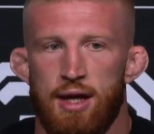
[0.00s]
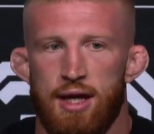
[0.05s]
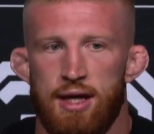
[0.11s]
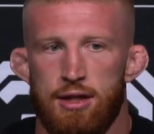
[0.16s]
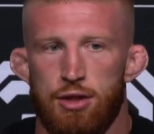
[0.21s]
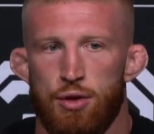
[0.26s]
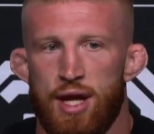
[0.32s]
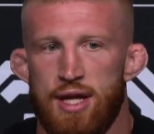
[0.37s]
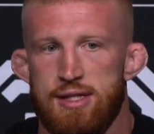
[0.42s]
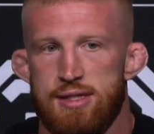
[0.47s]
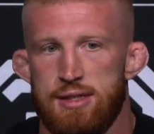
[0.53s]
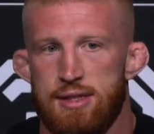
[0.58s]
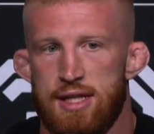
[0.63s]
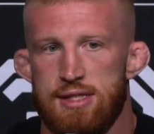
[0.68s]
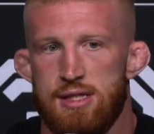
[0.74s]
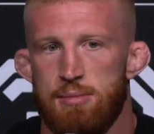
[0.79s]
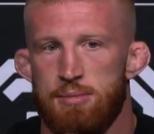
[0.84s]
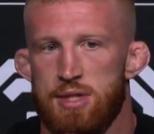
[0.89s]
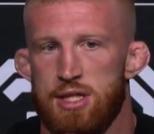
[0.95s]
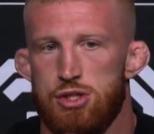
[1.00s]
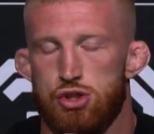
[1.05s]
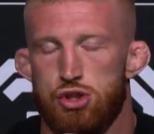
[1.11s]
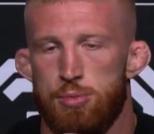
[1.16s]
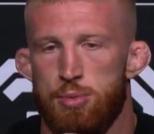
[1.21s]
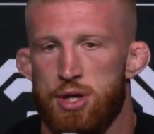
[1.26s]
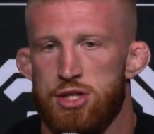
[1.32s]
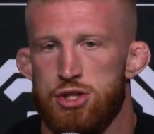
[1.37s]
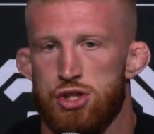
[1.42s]
You know, that's something that's
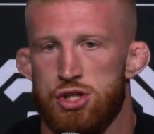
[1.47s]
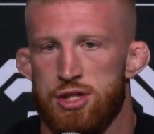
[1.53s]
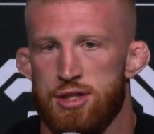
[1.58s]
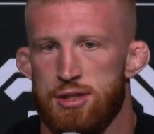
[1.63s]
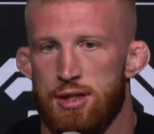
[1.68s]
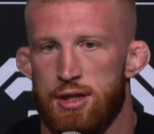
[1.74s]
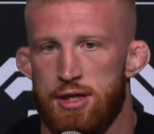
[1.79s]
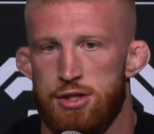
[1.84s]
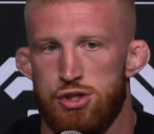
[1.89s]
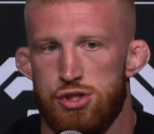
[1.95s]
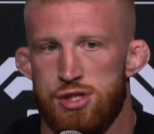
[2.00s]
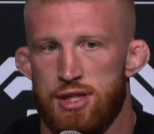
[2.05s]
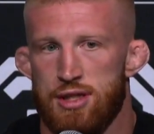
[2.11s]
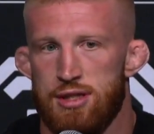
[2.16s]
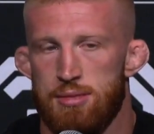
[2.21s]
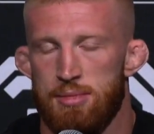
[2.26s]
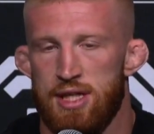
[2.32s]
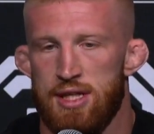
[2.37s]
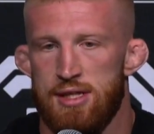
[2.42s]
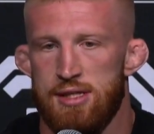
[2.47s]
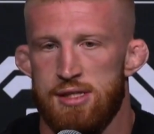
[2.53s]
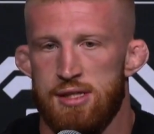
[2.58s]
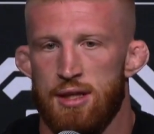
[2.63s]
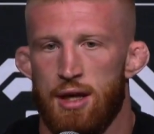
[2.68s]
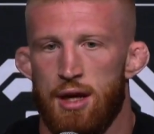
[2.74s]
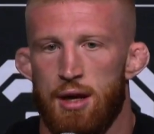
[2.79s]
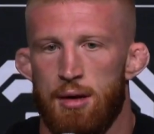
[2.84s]
super interesting to me, is